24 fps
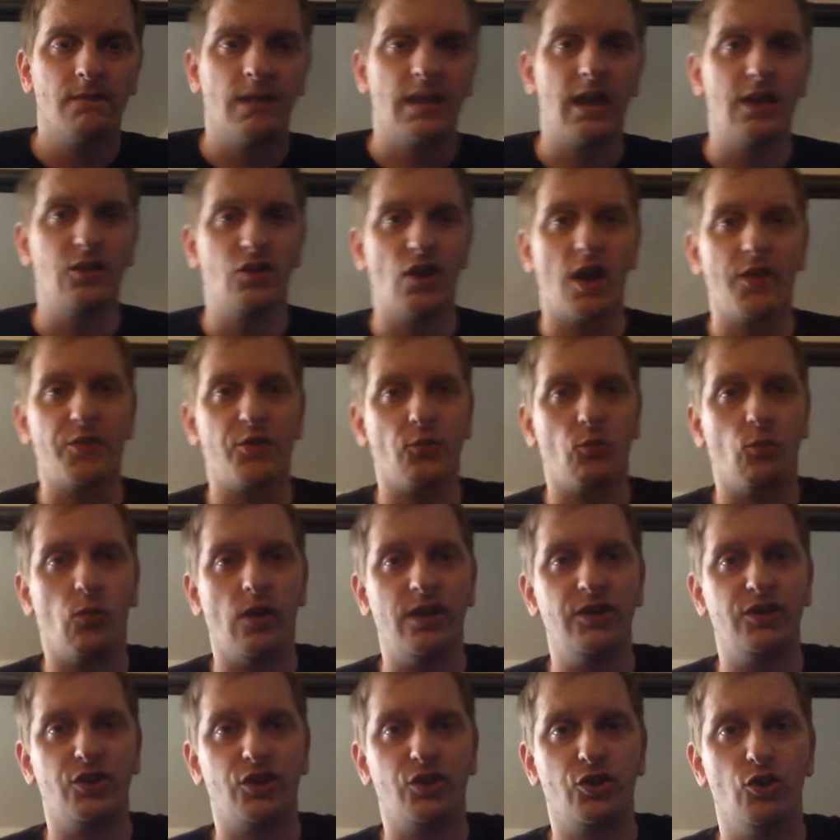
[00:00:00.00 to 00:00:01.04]
and not the
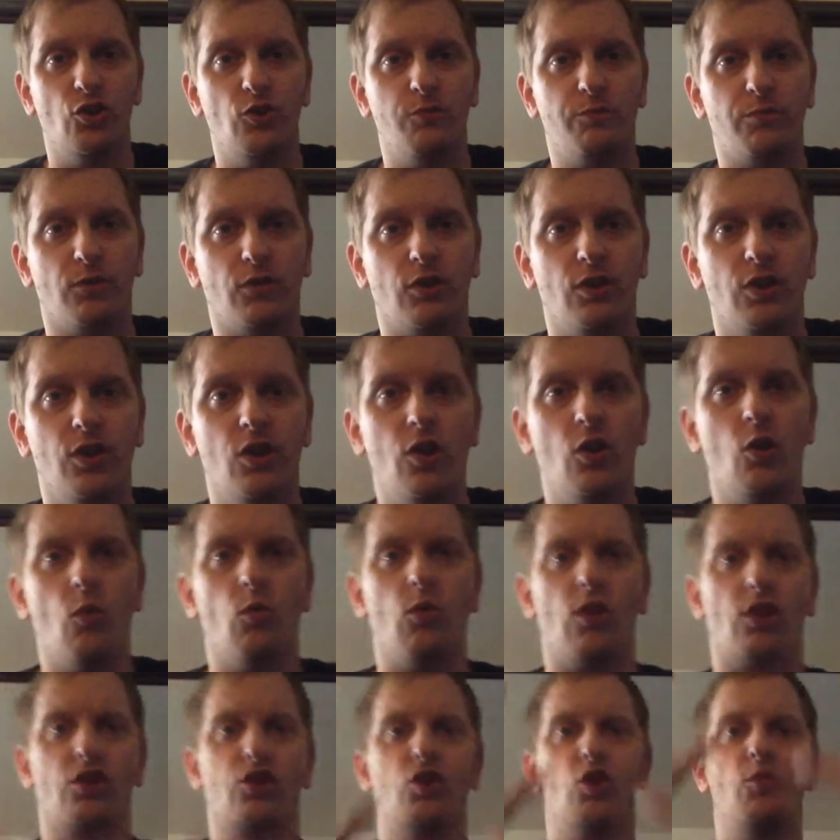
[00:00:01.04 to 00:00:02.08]
one to Cooper,
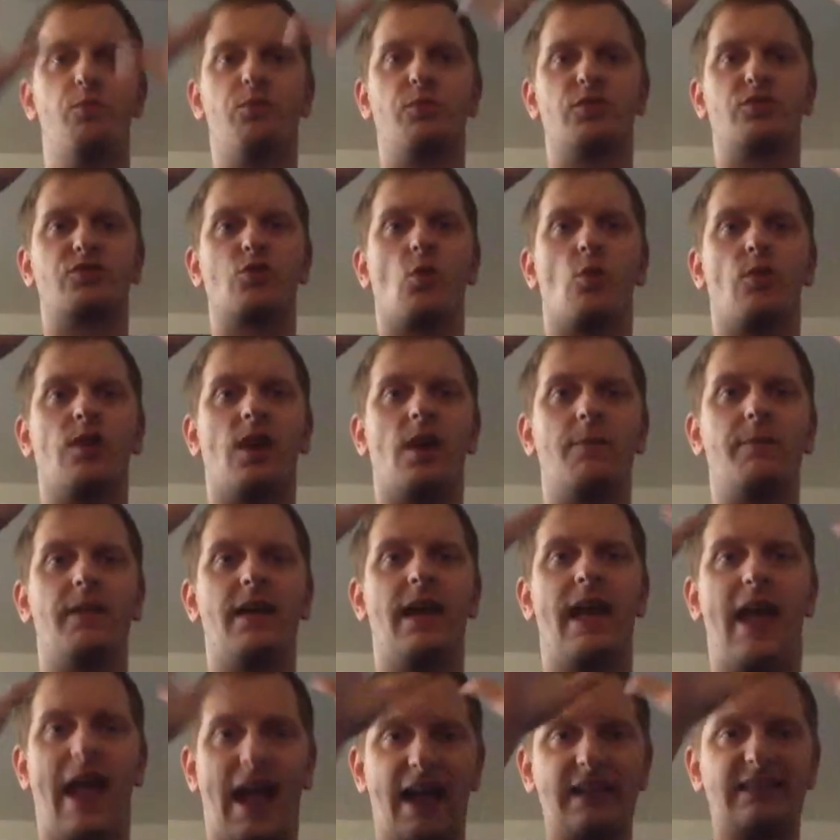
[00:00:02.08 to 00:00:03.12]
where Cooper is going up,
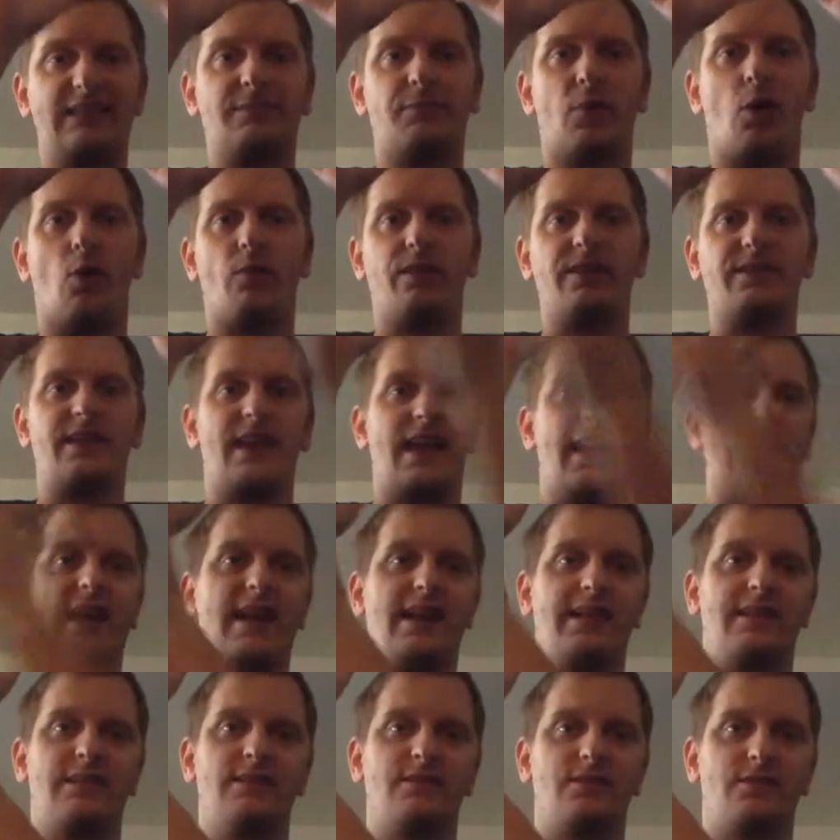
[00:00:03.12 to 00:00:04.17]
has the ball in his
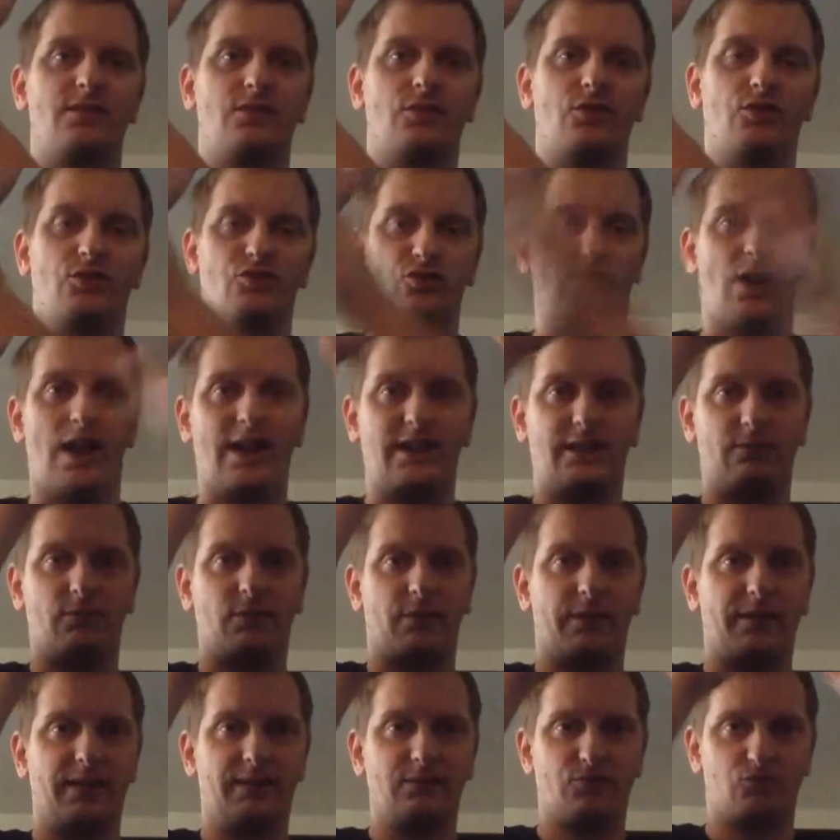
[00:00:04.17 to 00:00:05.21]
hands, or
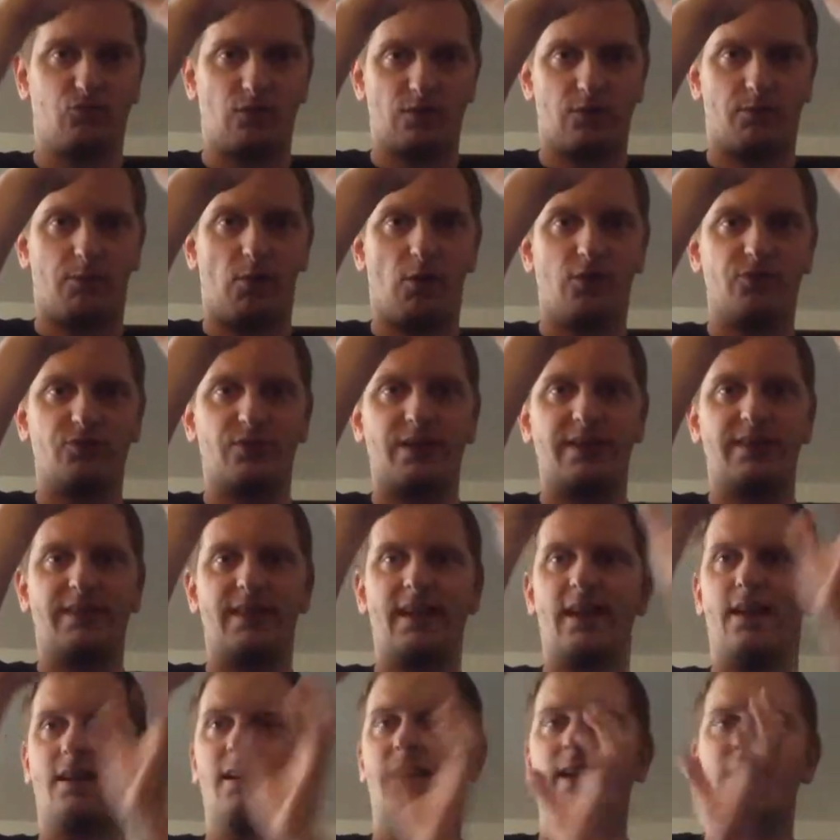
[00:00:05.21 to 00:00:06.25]
the ball's right
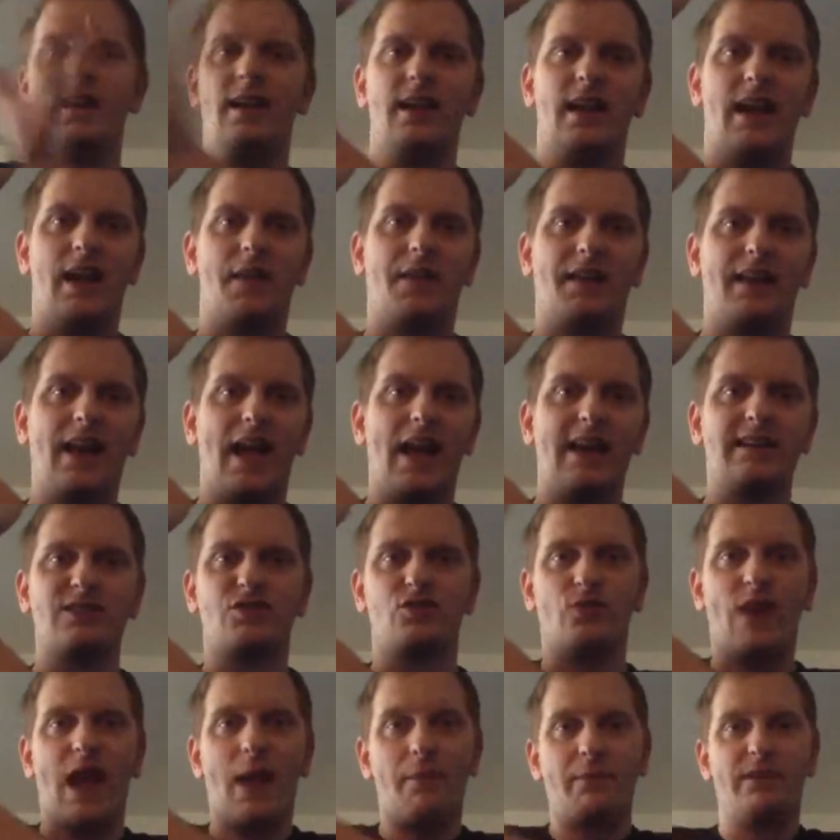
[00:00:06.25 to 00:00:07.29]
there, and the guy's
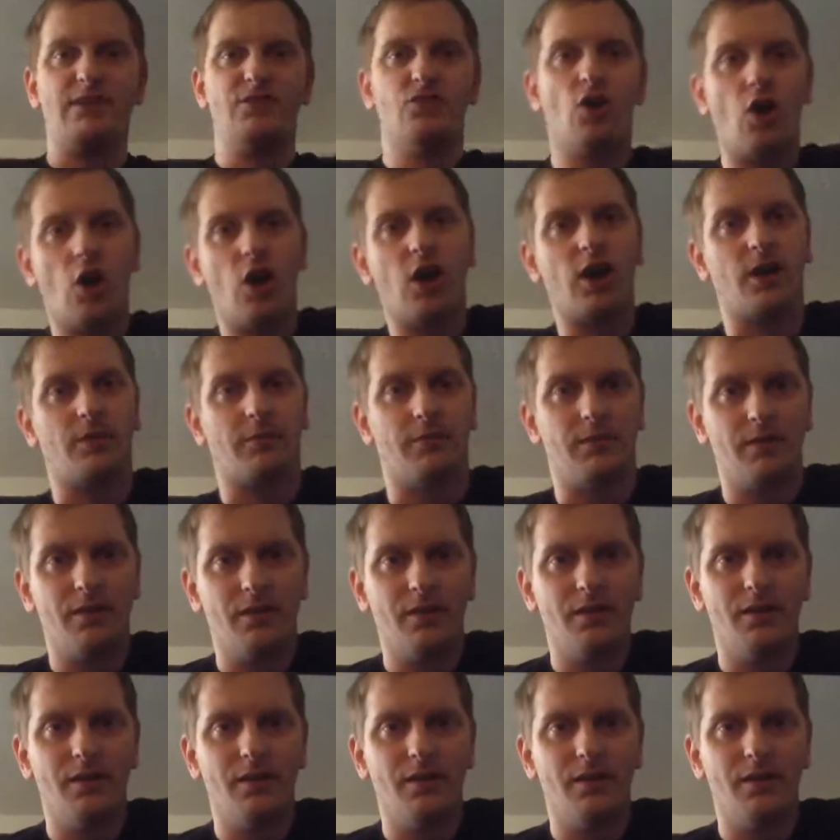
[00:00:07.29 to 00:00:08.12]
grabbing his arm.